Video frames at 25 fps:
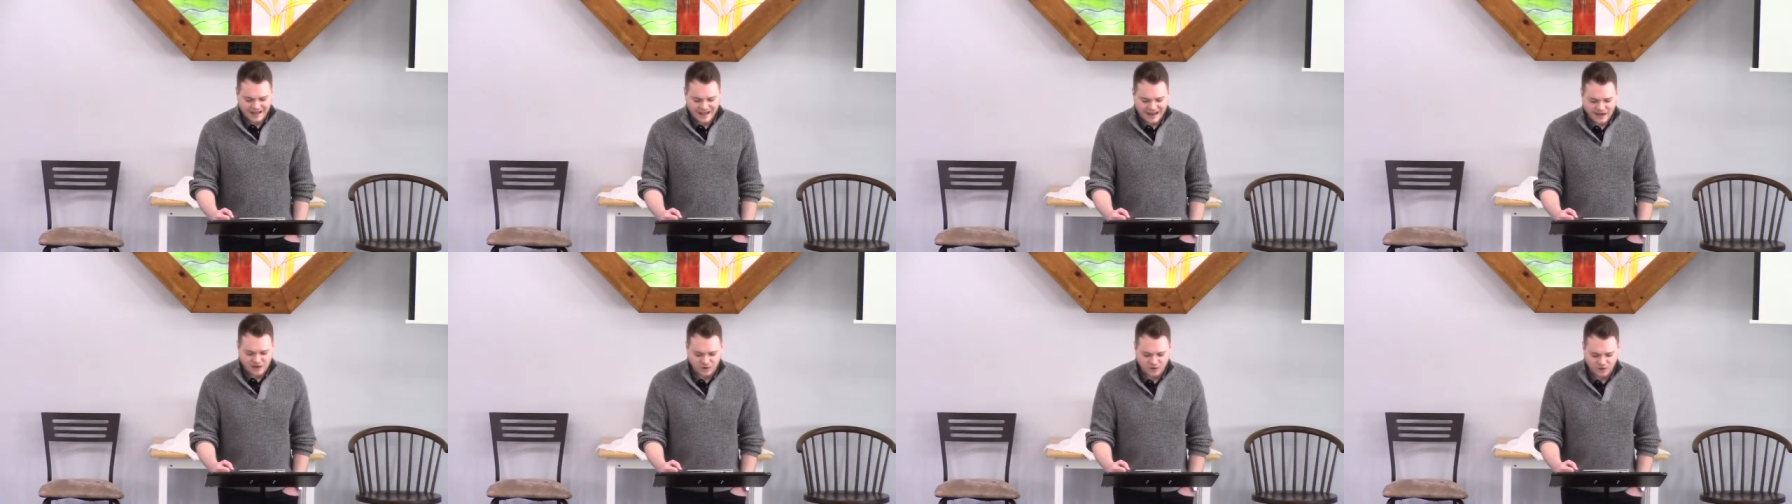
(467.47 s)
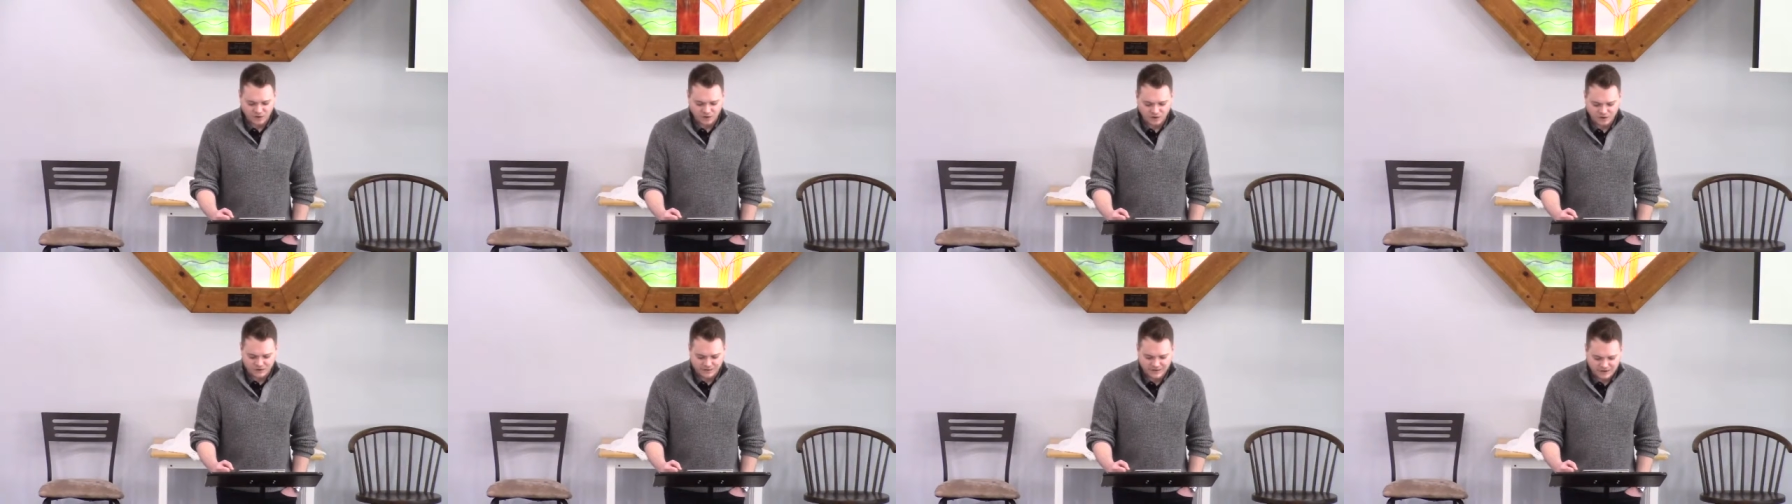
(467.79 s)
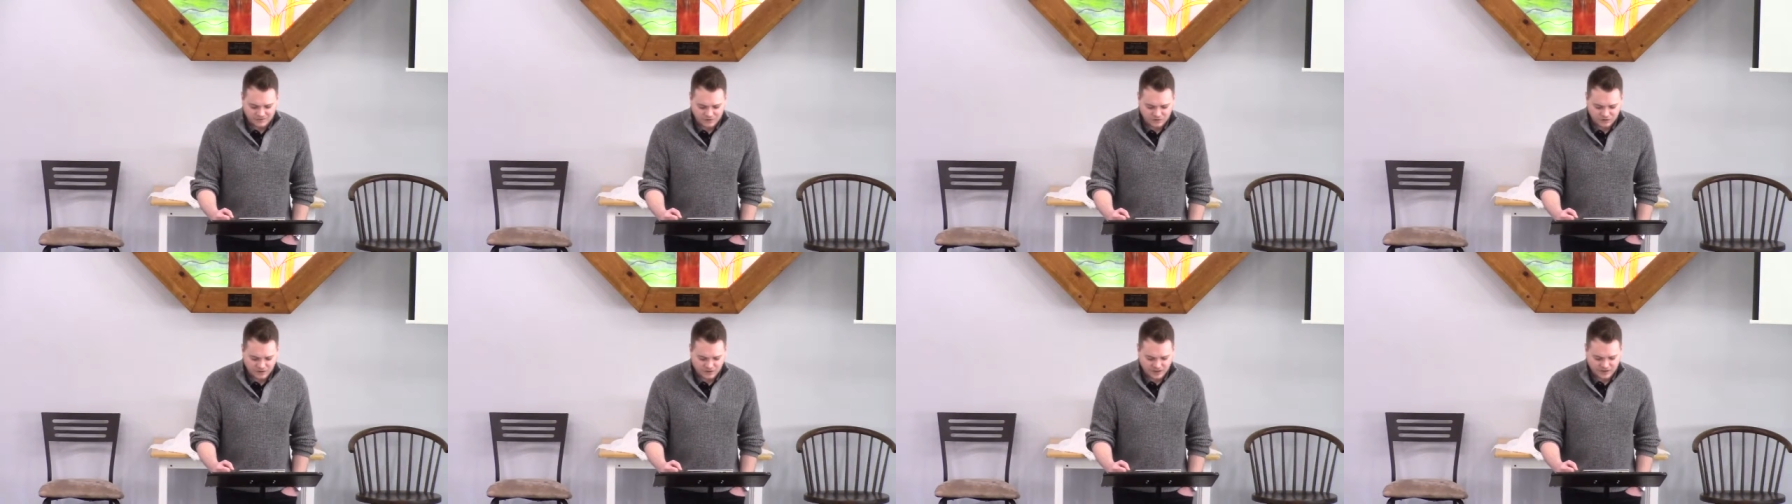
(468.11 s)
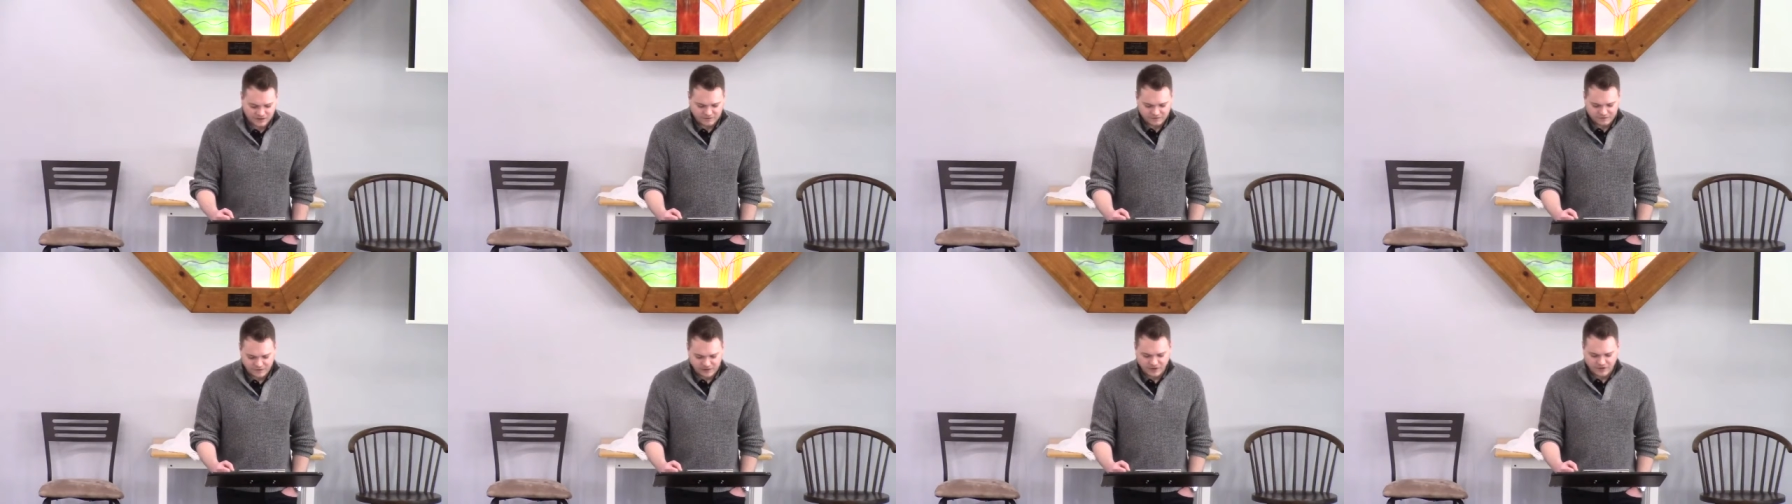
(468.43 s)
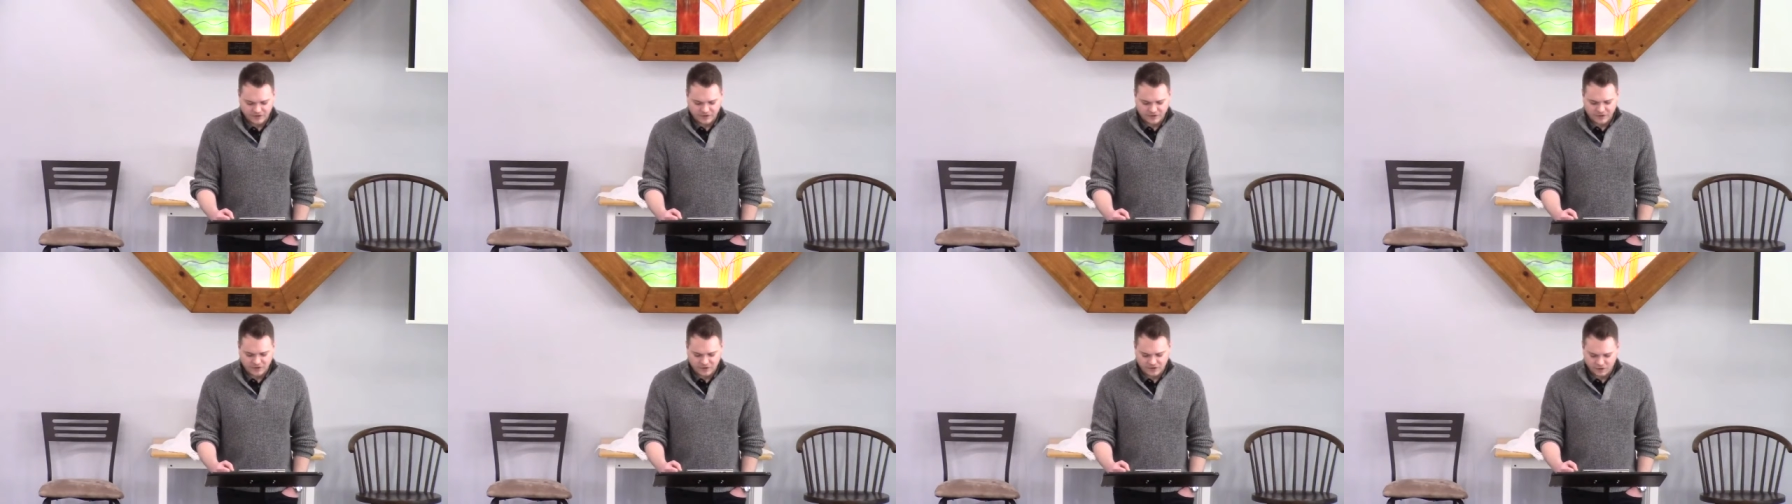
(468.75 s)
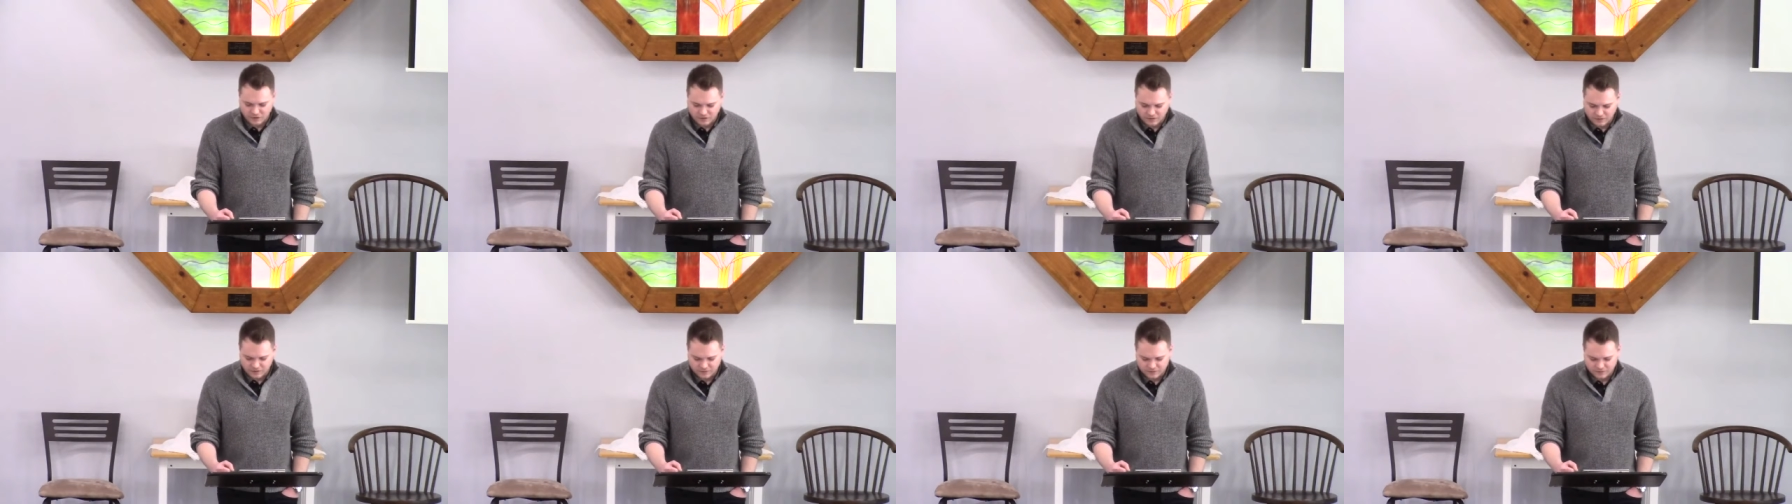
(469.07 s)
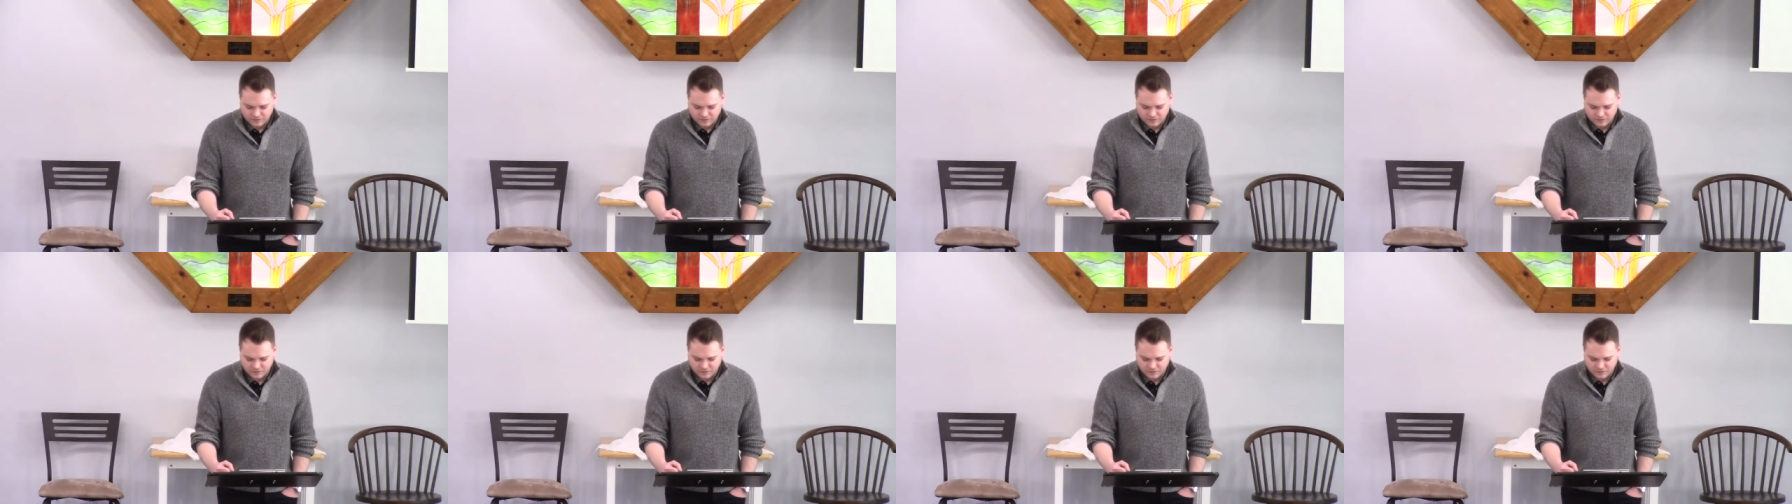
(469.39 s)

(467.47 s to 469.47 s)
anyone who has ever lived on the earth.